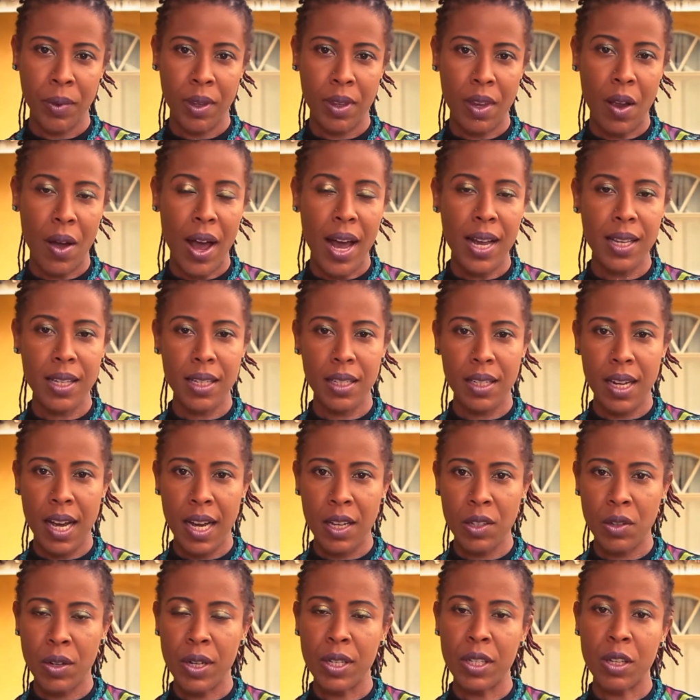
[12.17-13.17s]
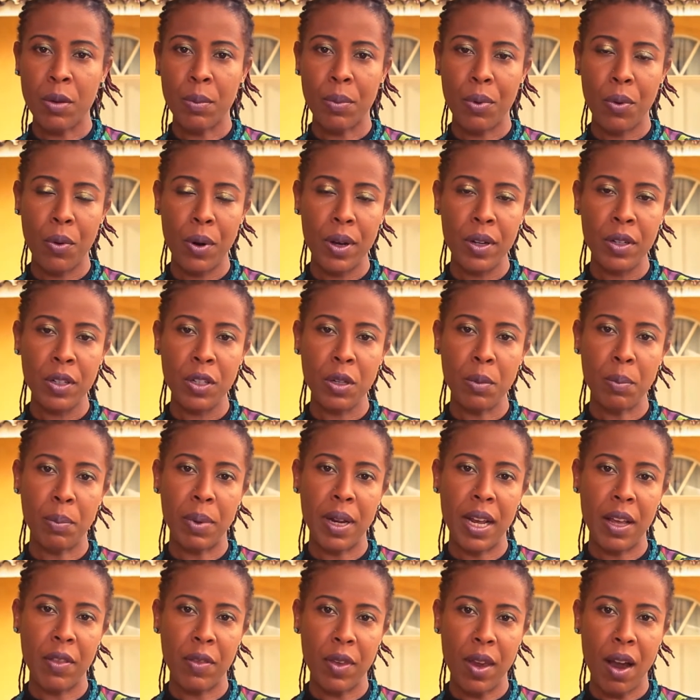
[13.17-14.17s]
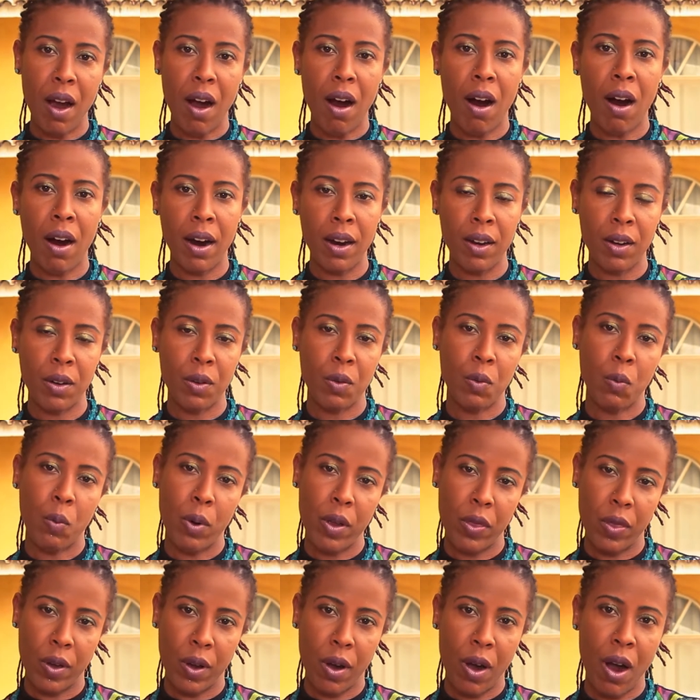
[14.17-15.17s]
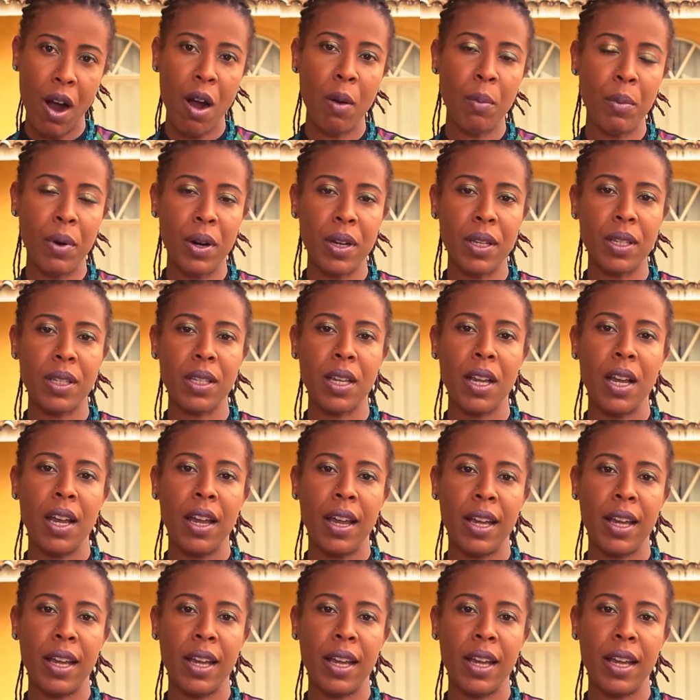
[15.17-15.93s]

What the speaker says: Now, as a dancer, it's important to blend the art with the commerce.